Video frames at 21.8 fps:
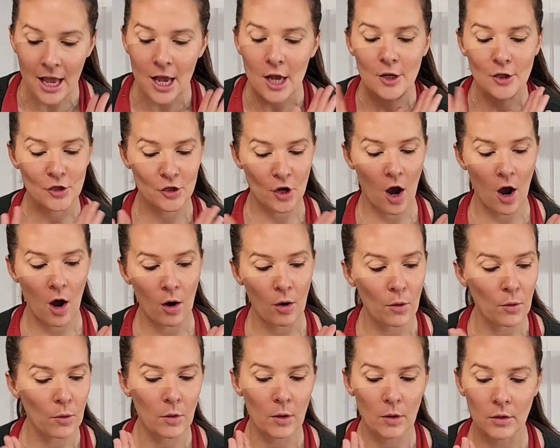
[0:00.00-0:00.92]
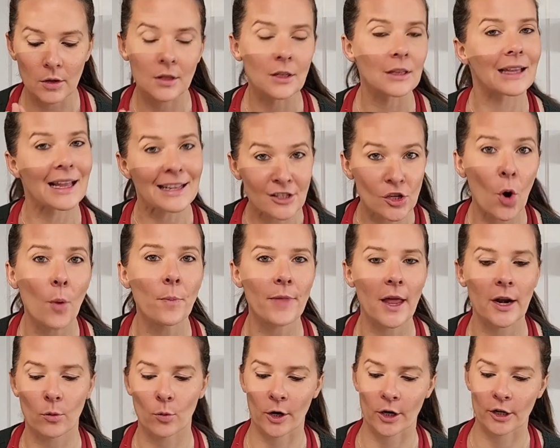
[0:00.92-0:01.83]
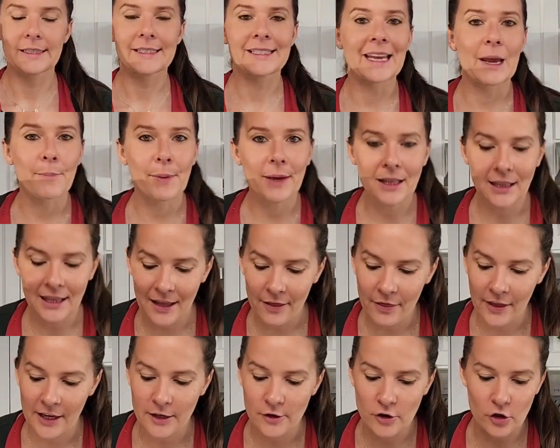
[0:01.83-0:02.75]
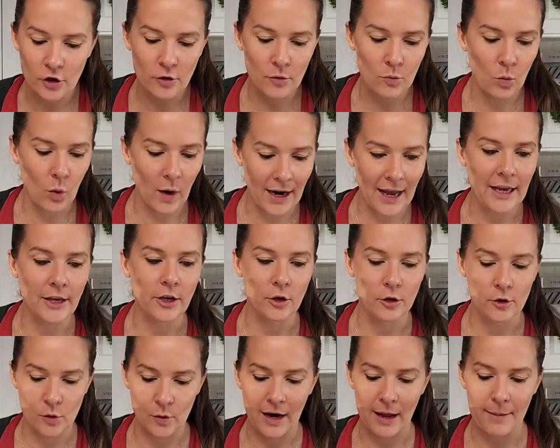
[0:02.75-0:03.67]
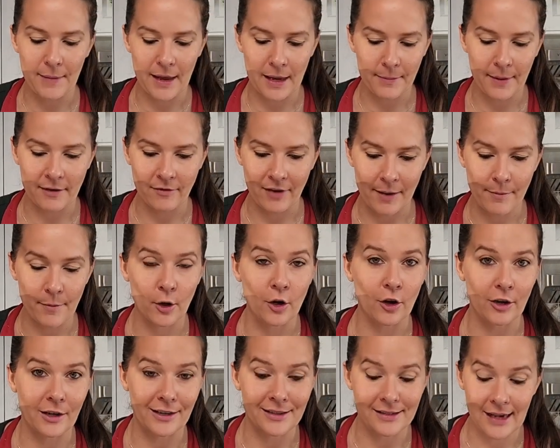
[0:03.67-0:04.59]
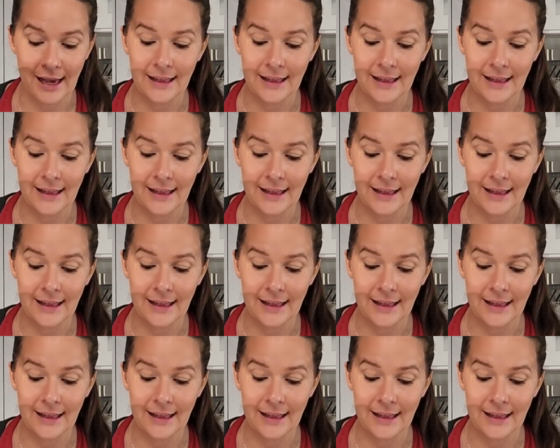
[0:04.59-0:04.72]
So let's hope that it works. Typically, these are what I use when I make my rainbow cookies. I